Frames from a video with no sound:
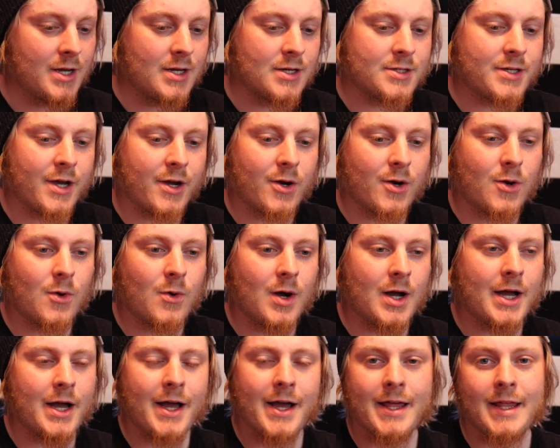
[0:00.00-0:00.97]

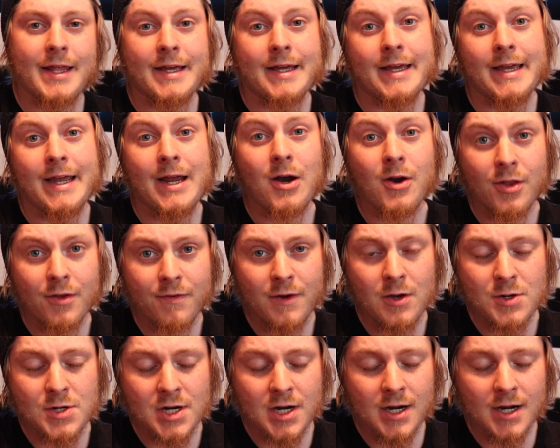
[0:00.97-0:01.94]
So here in the
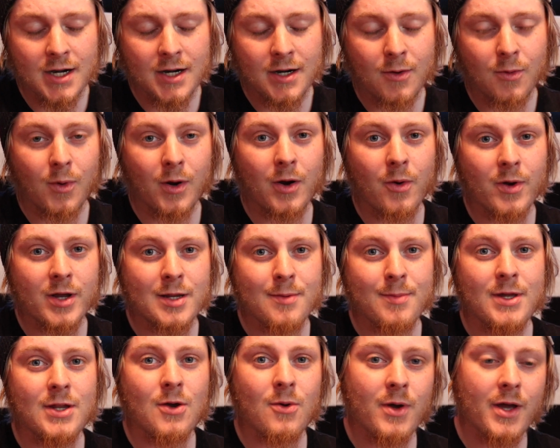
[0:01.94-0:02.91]
future, we're going to
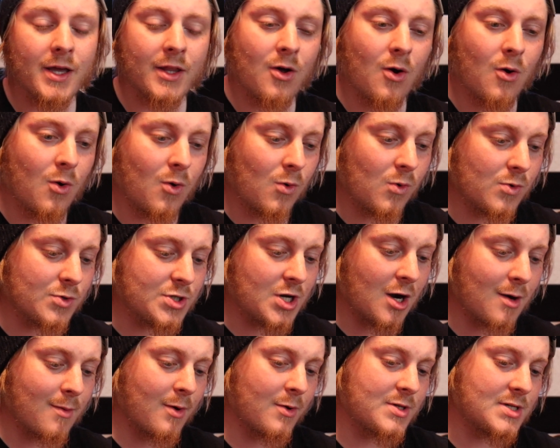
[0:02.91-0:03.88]
be doing a whole
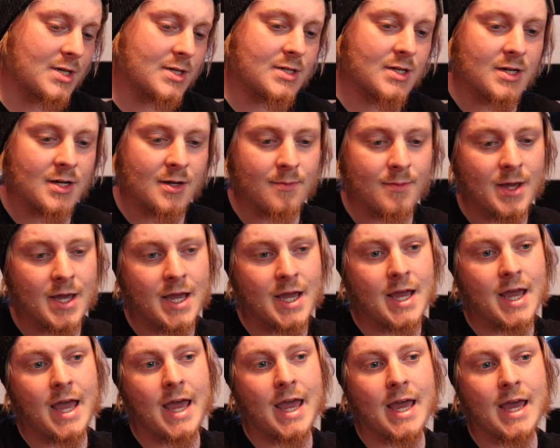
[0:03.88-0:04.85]
turbo system
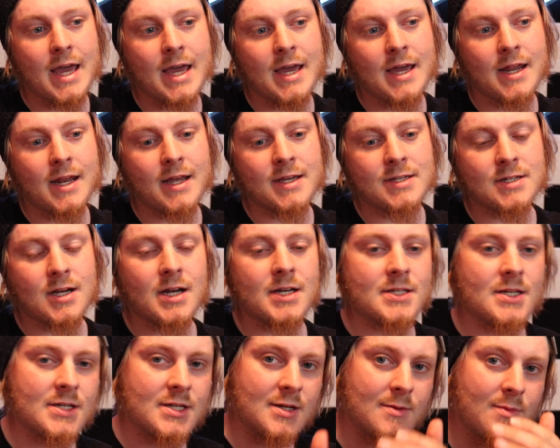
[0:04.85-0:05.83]
and
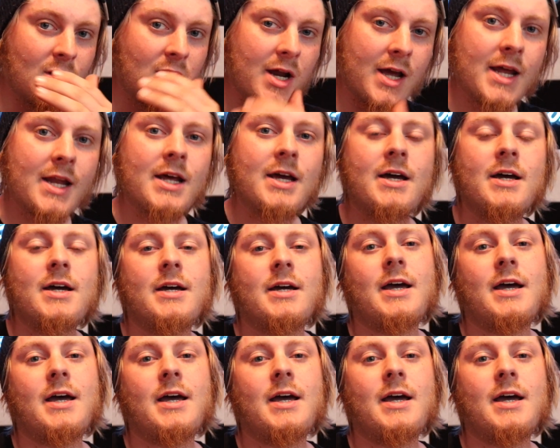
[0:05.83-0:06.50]
exhaust system on it,